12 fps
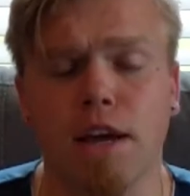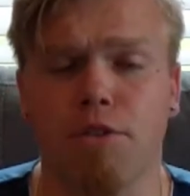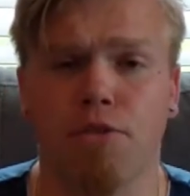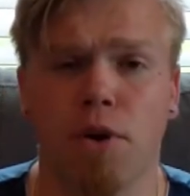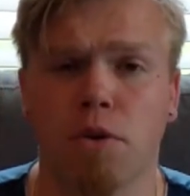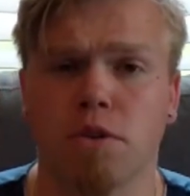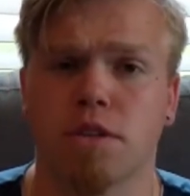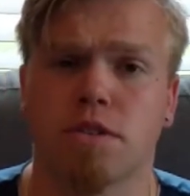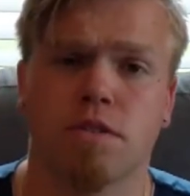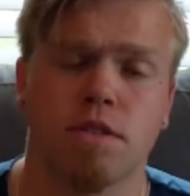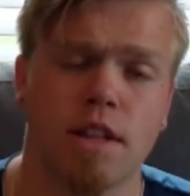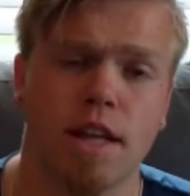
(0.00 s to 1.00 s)

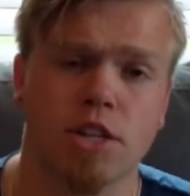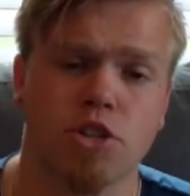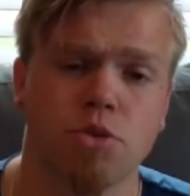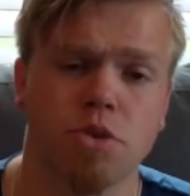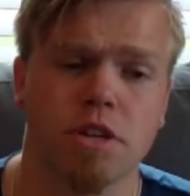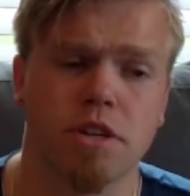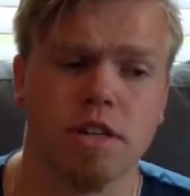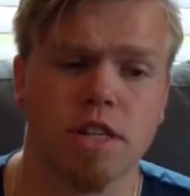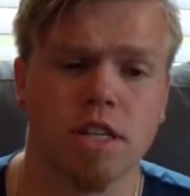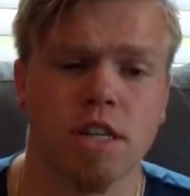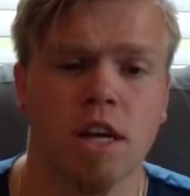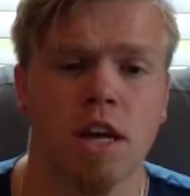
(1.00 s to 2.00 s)
phones in the last 2
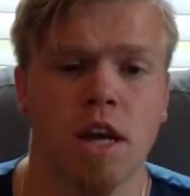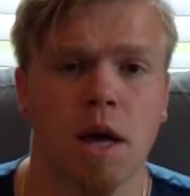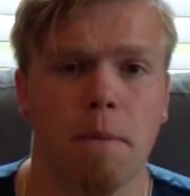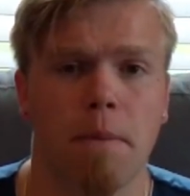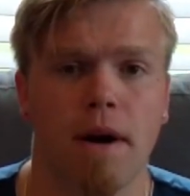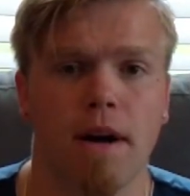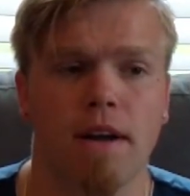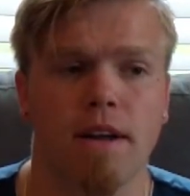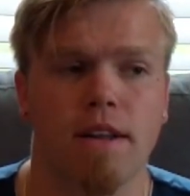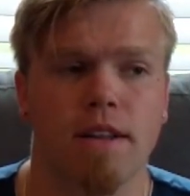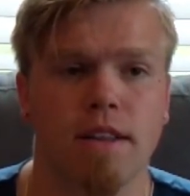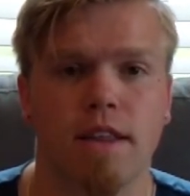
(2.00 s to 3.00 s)
years,
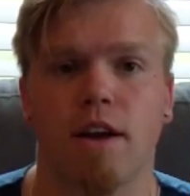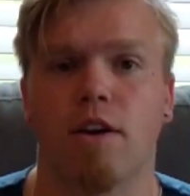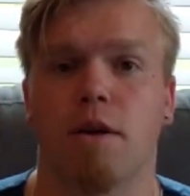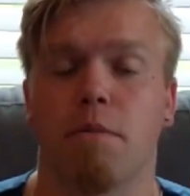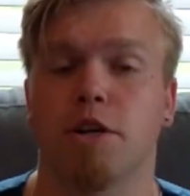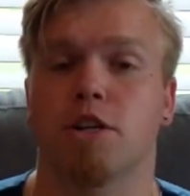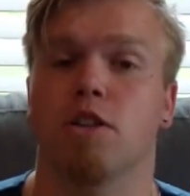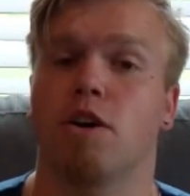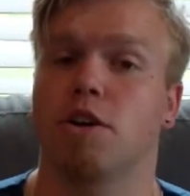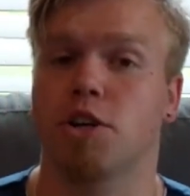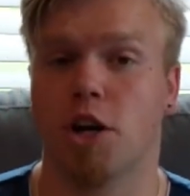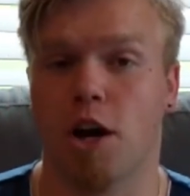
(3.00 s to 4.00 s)
but they are a much
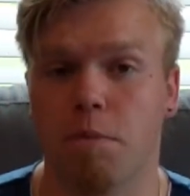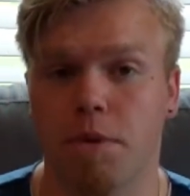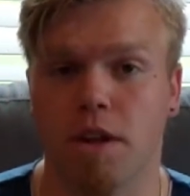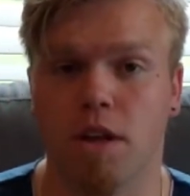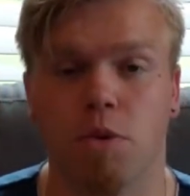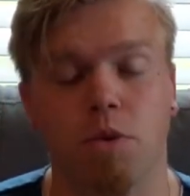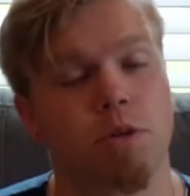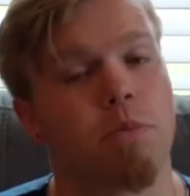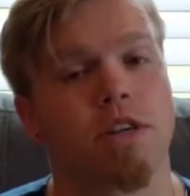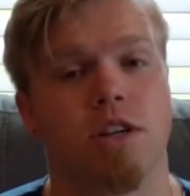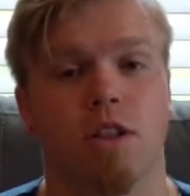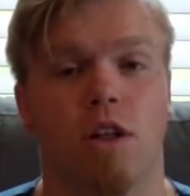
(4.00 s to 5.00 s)
larger company with
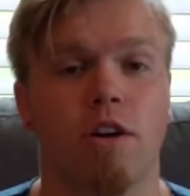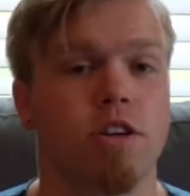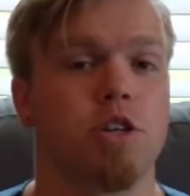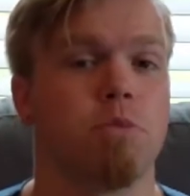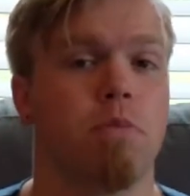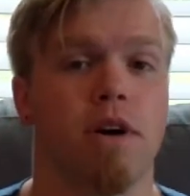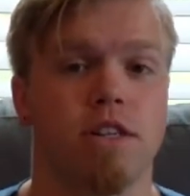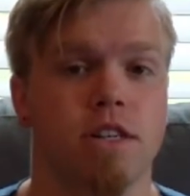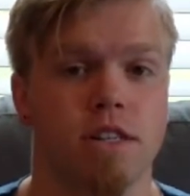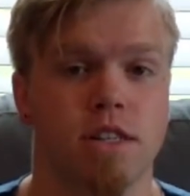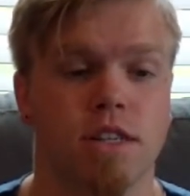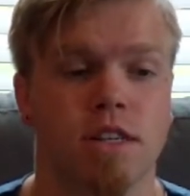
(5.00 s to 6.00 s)
much larger
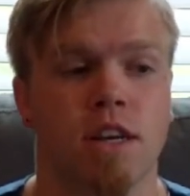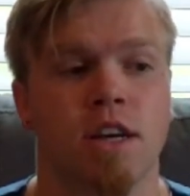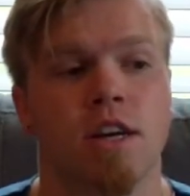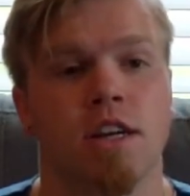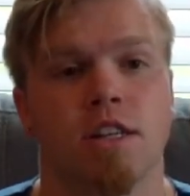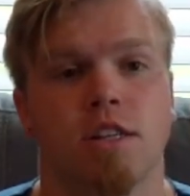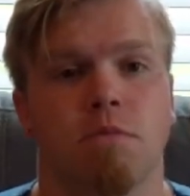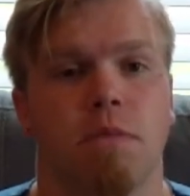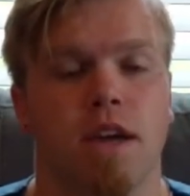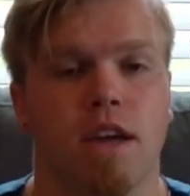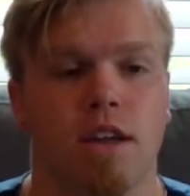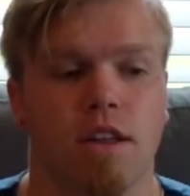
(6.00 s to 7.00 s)
budgets to
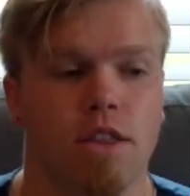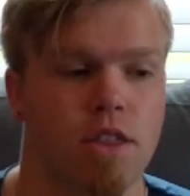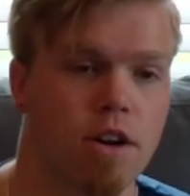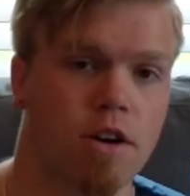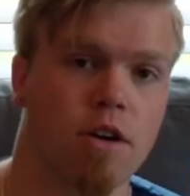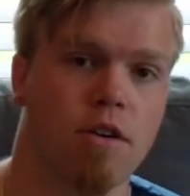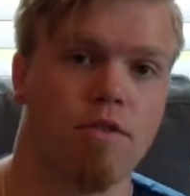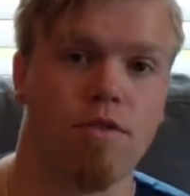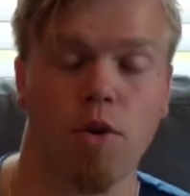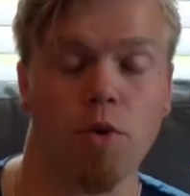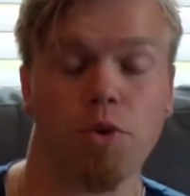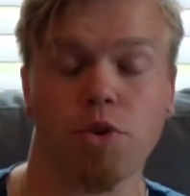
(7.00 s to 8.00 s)
make their
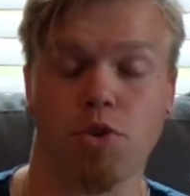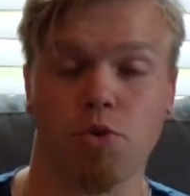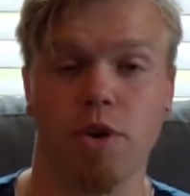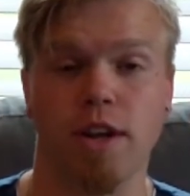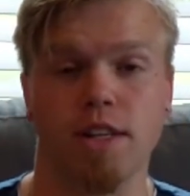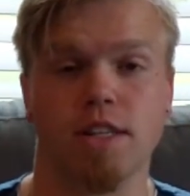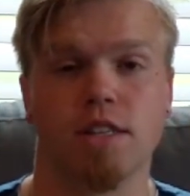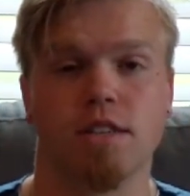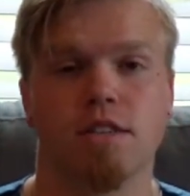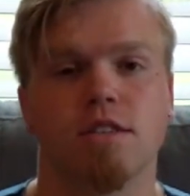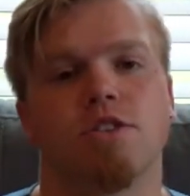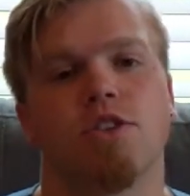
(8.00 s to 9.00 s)
phone great.
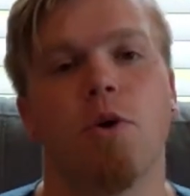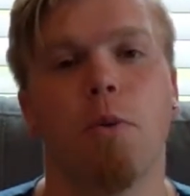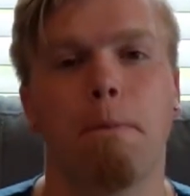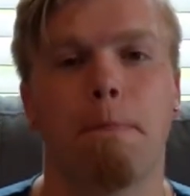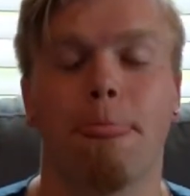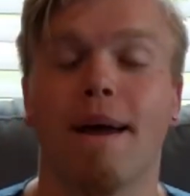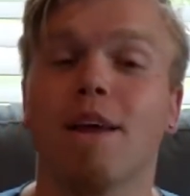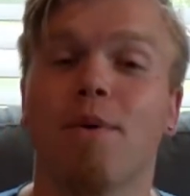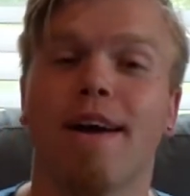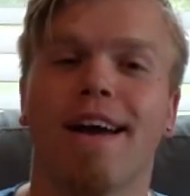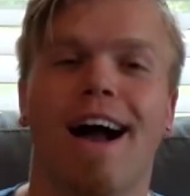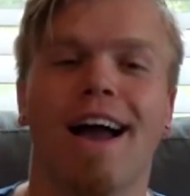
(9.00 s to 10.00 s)
So
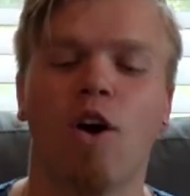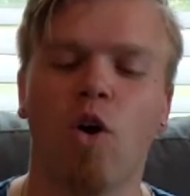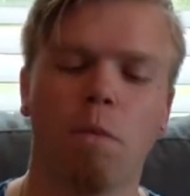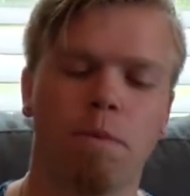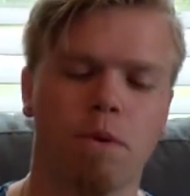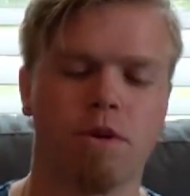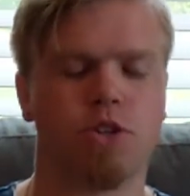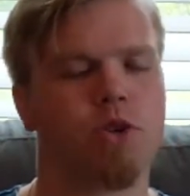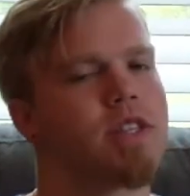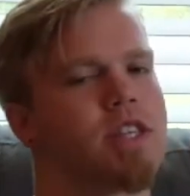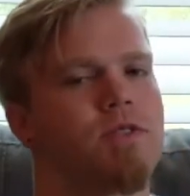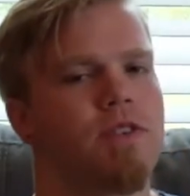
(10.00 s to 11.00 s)
anyway, I hope you
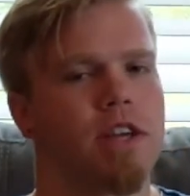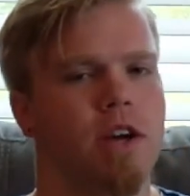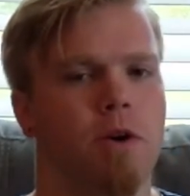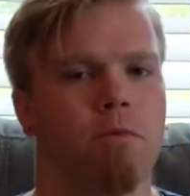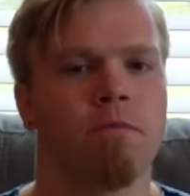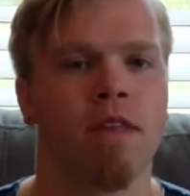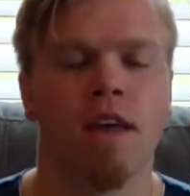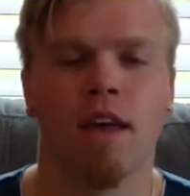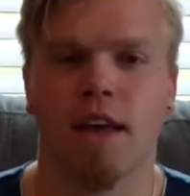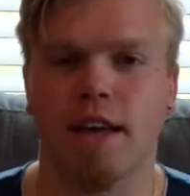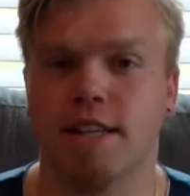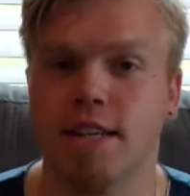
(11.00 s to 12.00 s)
enjoyed this video.
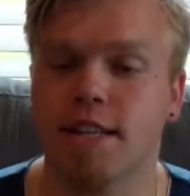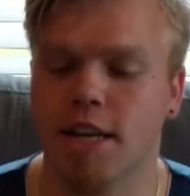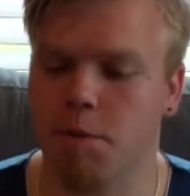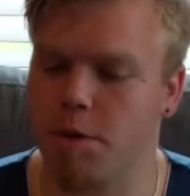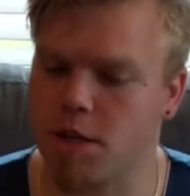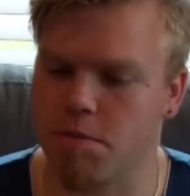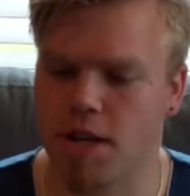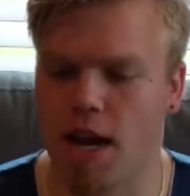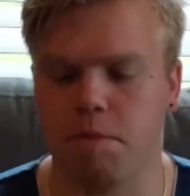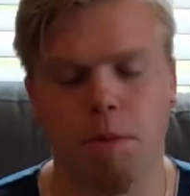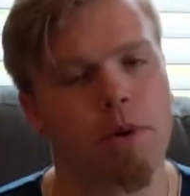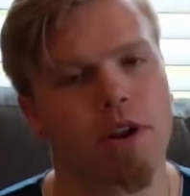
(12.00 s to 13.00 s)
It did take me some
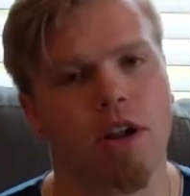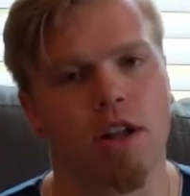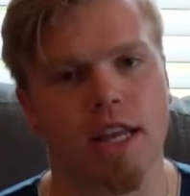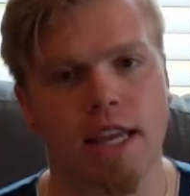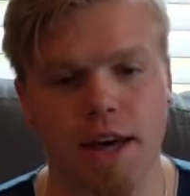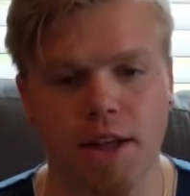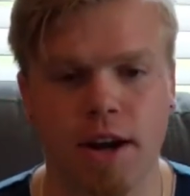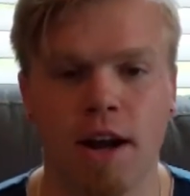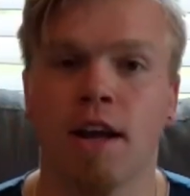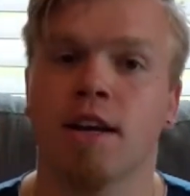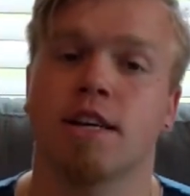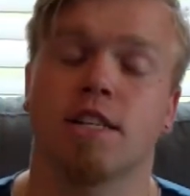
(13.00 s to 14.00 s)
time to put it all
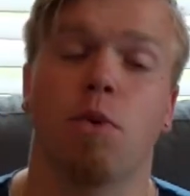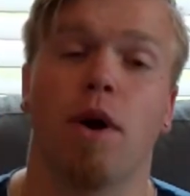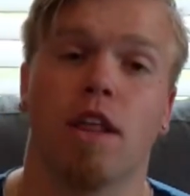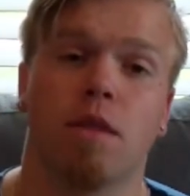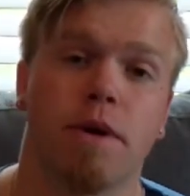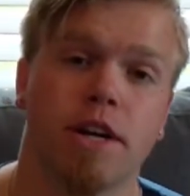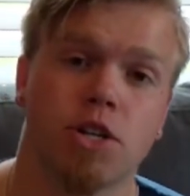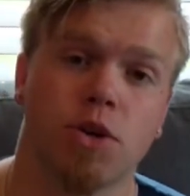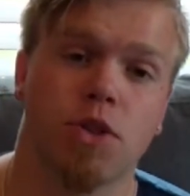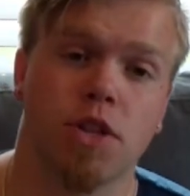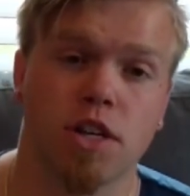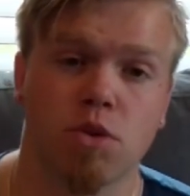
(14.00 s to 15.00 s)
together because I wanted to make sure
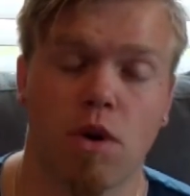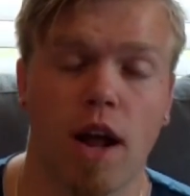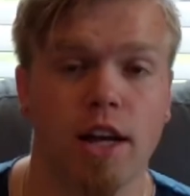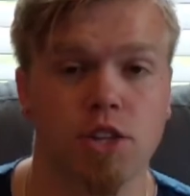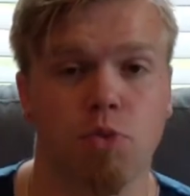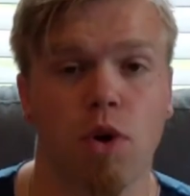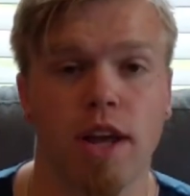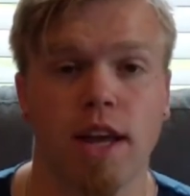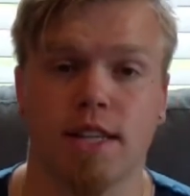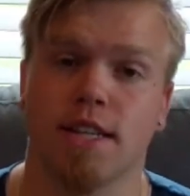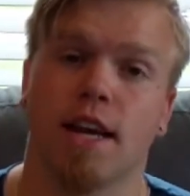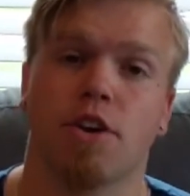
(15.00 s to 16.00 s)
things were as right
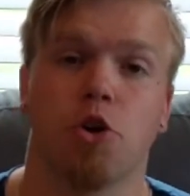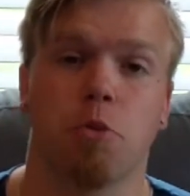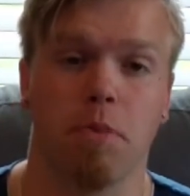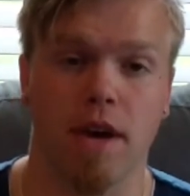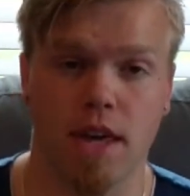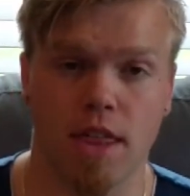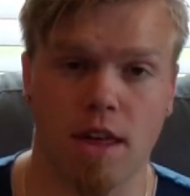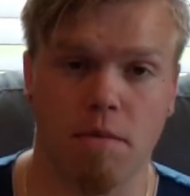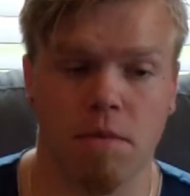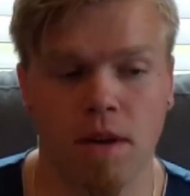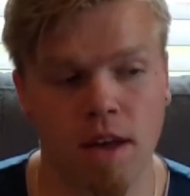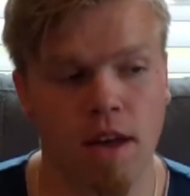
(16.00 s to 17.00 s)
as I could make
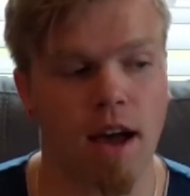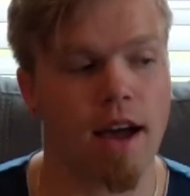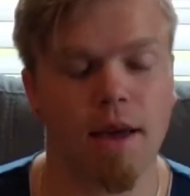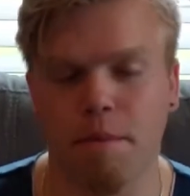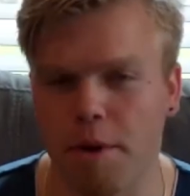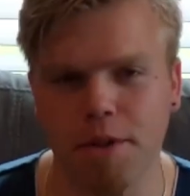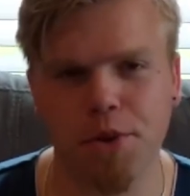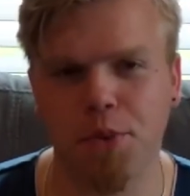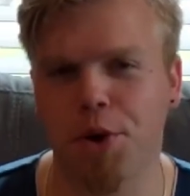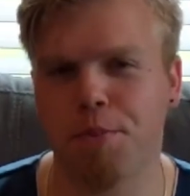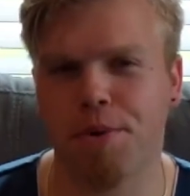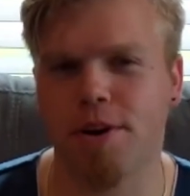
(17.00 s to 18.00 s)
them. I am only
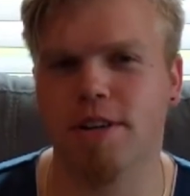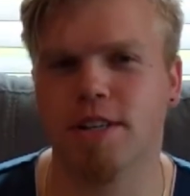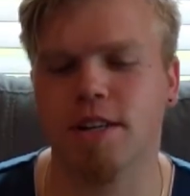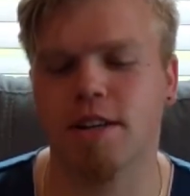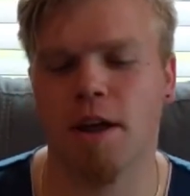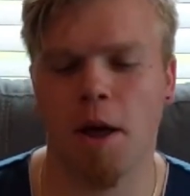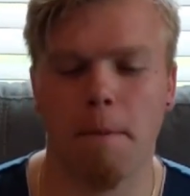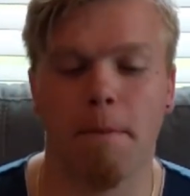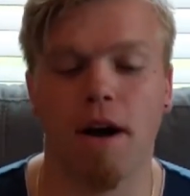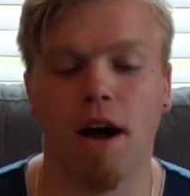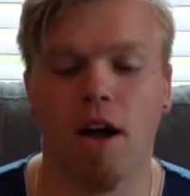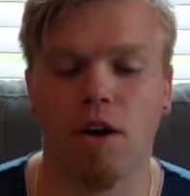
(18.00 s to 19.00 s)
one person,
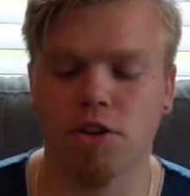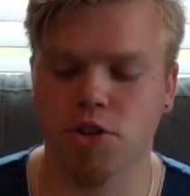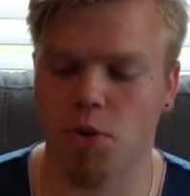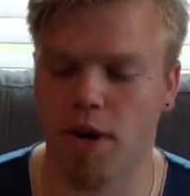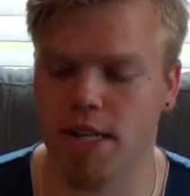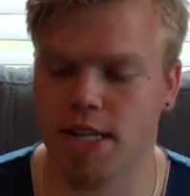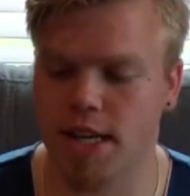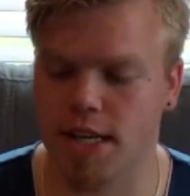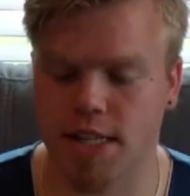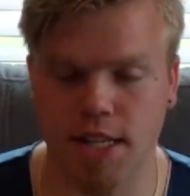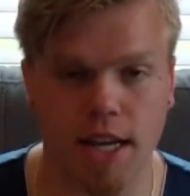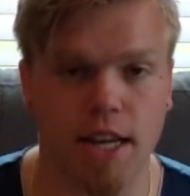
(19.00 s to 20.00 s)
but I also want to take a
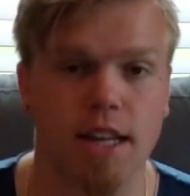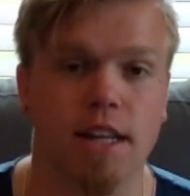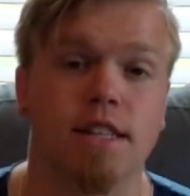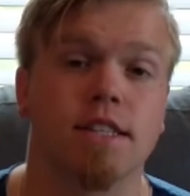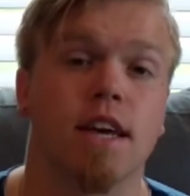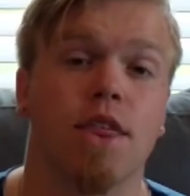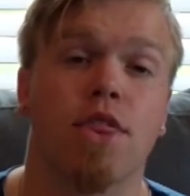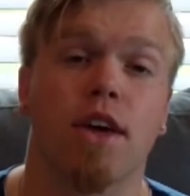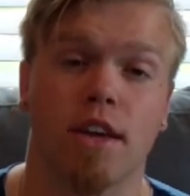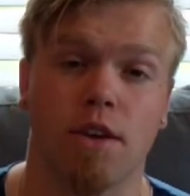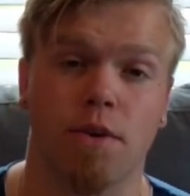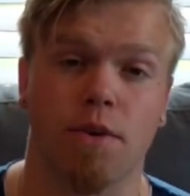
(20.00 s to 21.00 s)
second and say
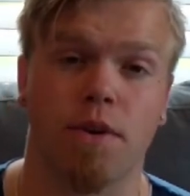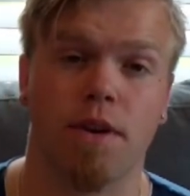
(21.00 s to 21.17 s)
thank you.